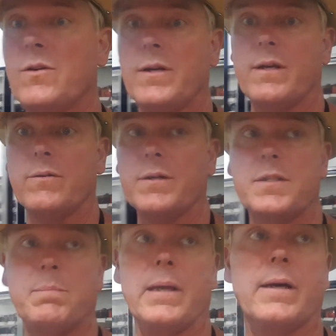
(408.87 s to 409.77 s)
he's got here on
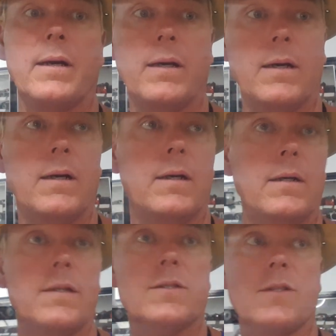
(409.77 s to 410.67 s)
display.
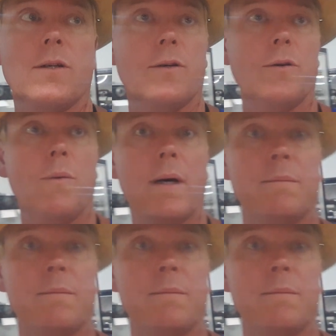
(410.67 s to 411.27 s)
So